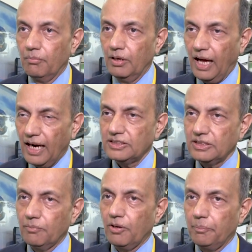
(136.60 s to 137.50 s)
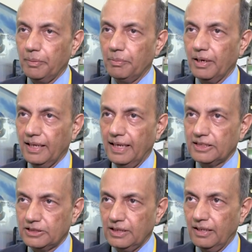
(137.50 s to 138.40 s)
large number of people can
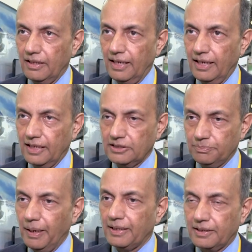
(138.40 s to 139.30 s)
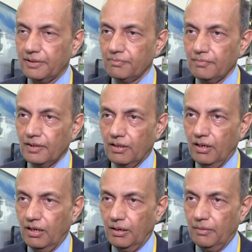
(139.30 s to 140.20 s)
ex uh, expect
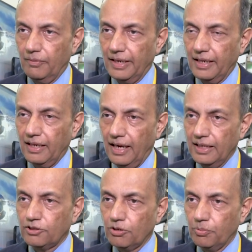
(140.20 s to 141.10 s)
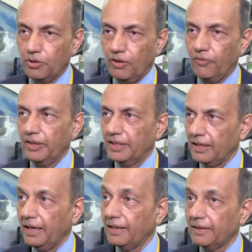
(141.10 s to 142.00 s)
uh, very high throughput of
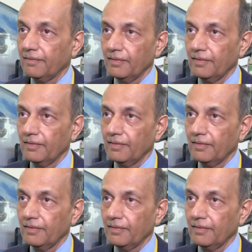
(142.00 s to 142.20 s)
internet.